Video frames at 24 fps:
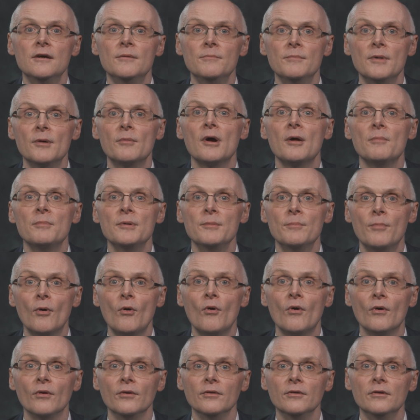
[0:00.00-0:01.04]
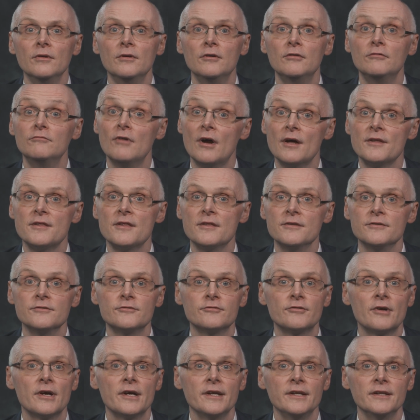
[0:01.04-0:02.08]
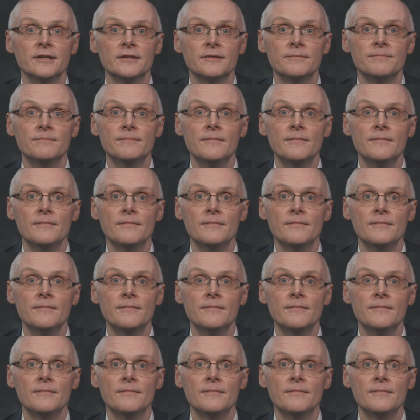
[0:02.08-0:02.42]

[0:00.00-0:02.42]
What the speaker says: may well be born rather than trained.